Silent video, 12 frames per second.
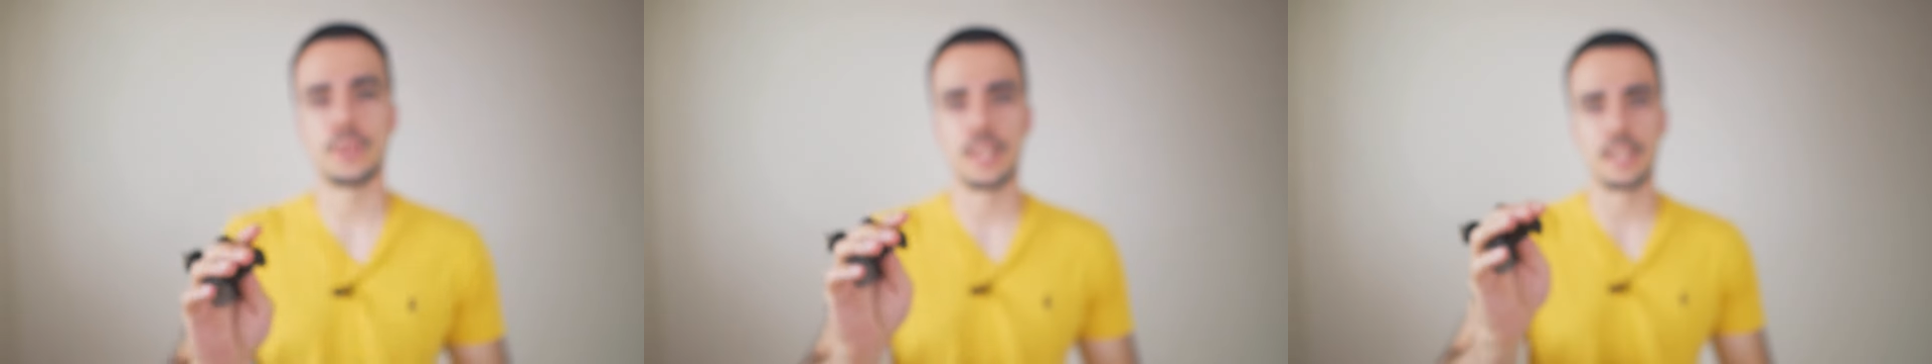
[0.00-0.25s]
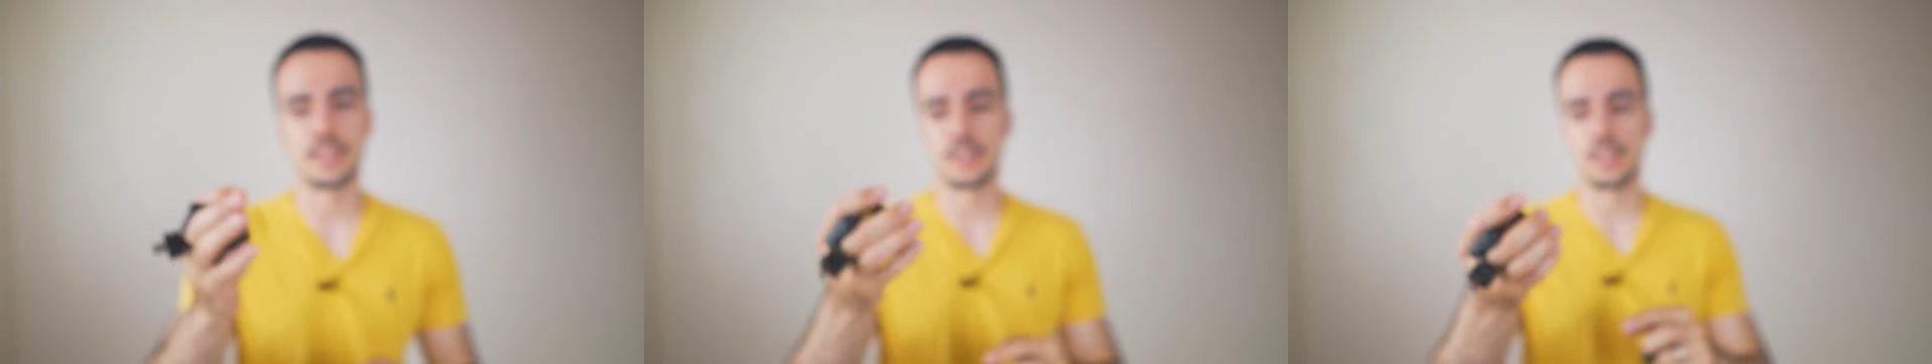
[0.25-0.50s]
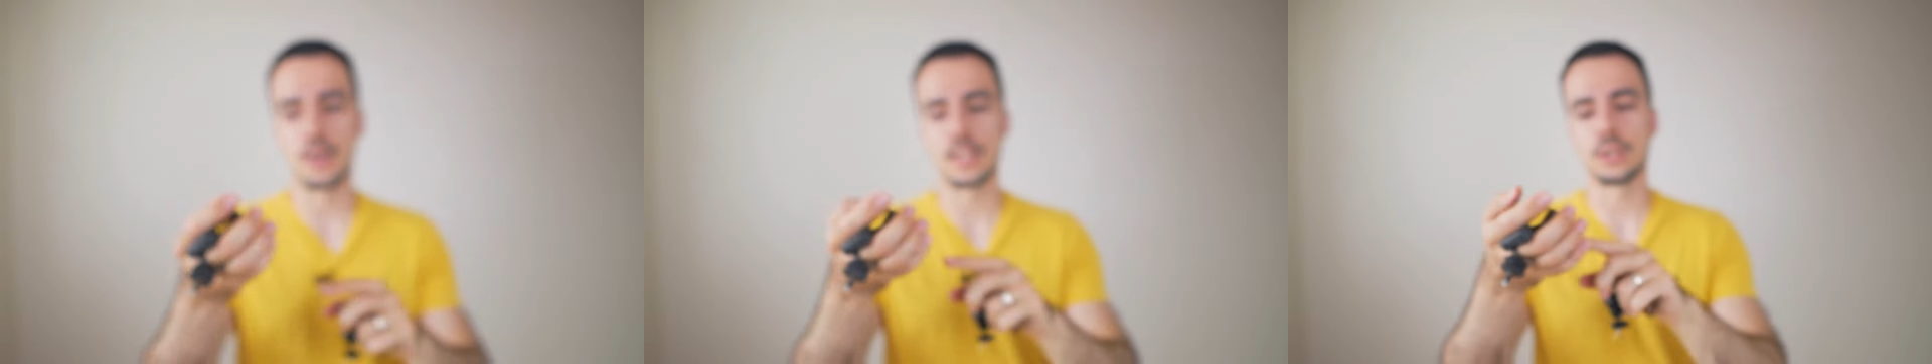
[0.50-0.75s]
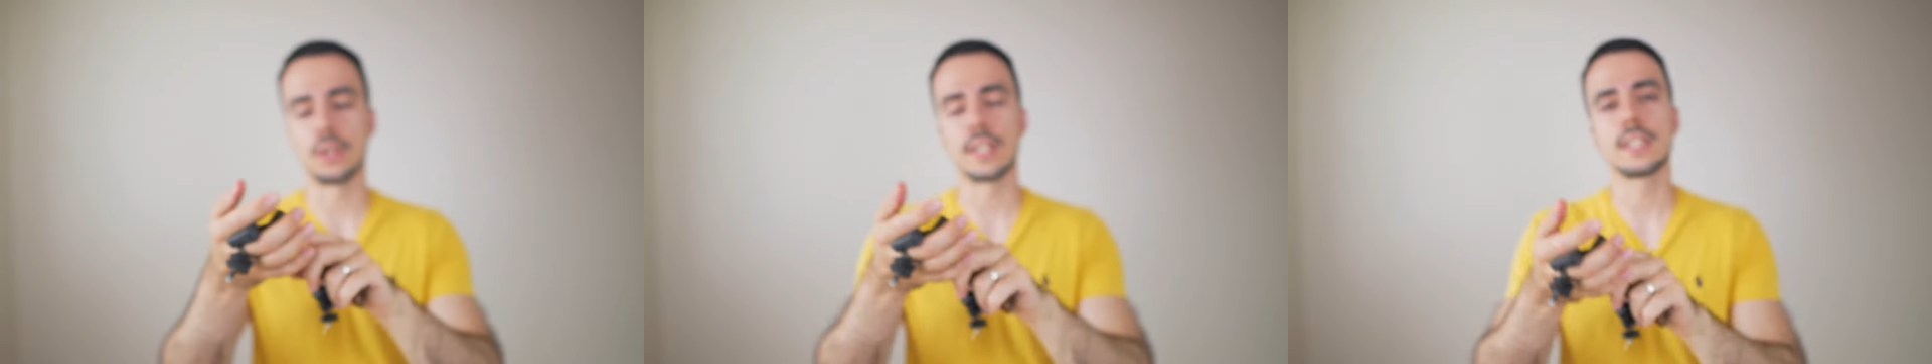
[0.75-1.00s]
So that's, you know,
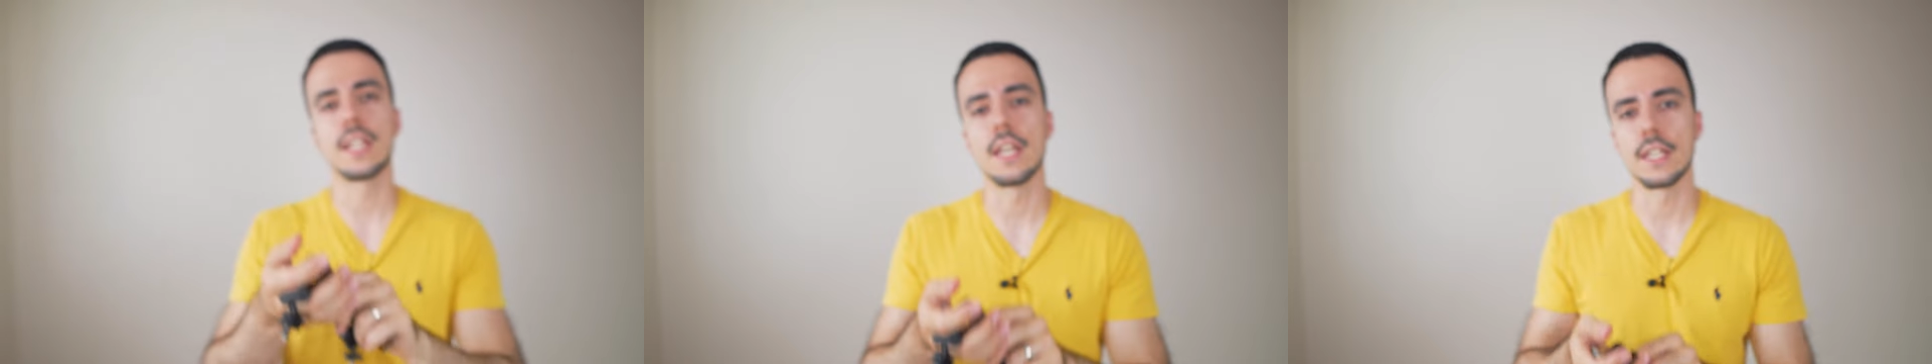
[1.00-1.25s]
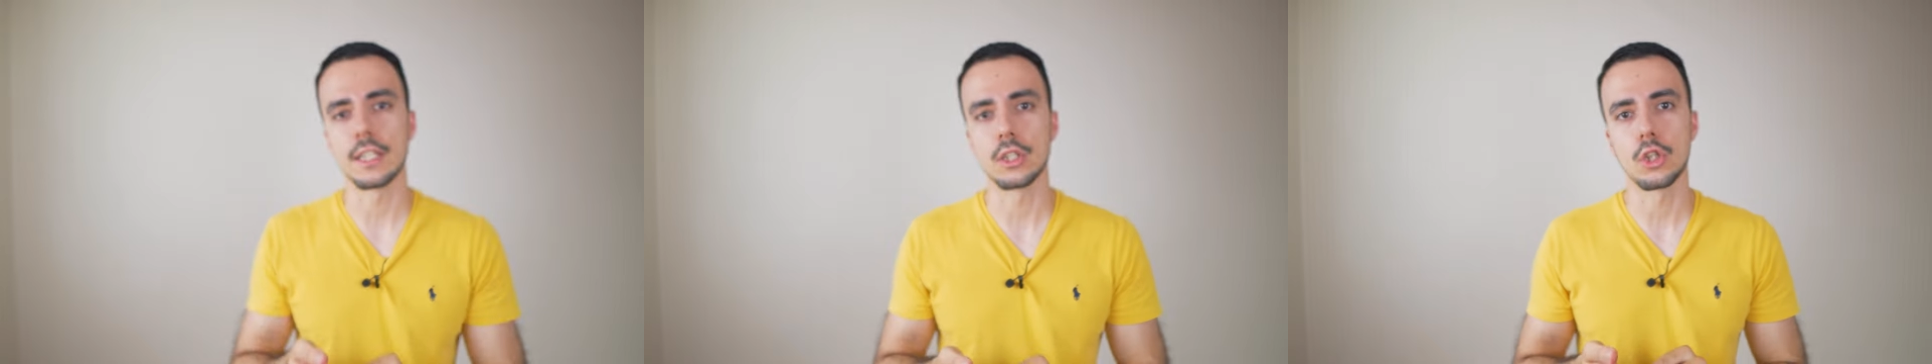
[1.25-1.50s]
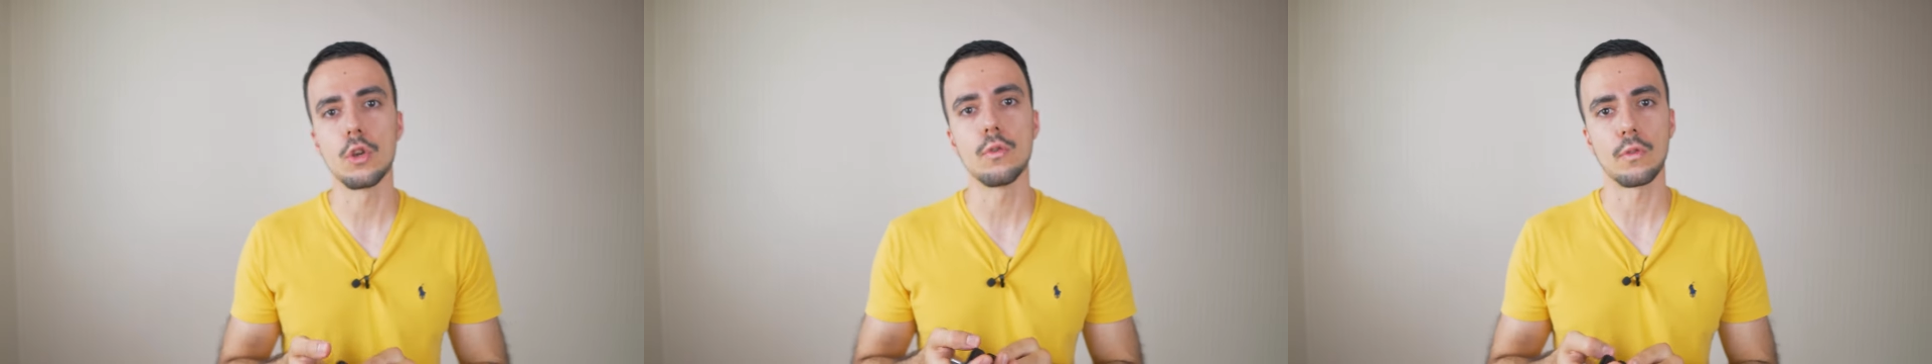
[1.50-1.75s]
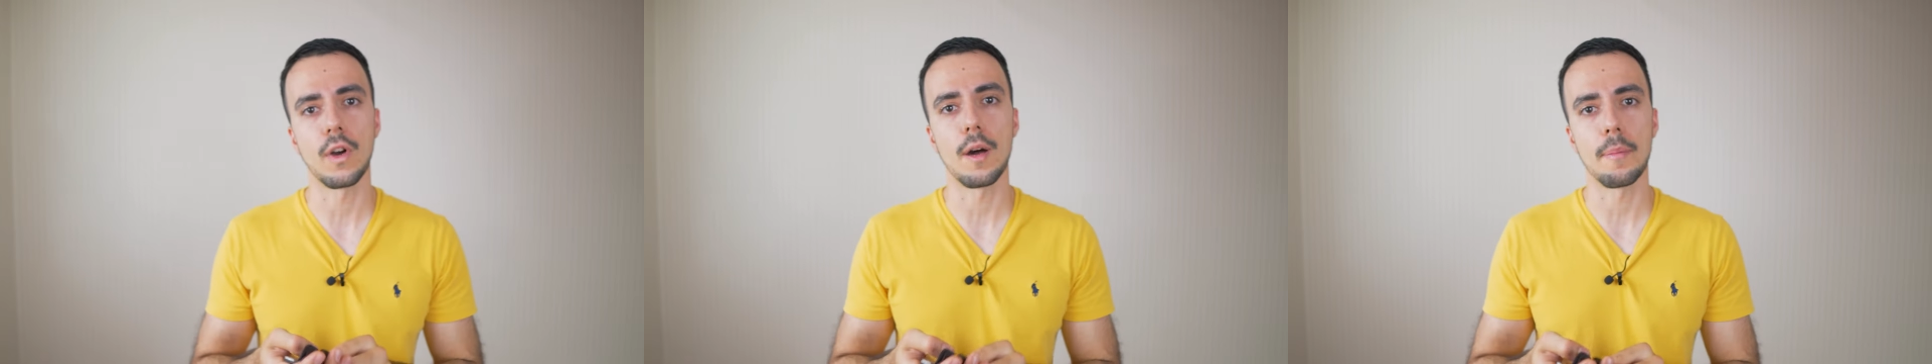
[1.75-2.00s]
it's not extending too
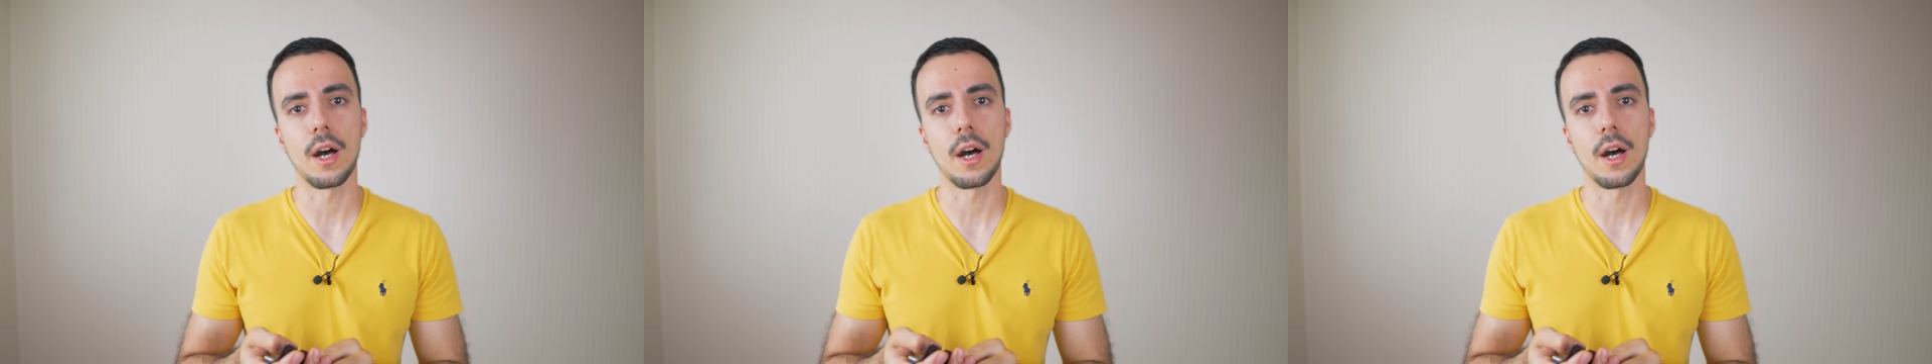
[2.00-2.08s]
far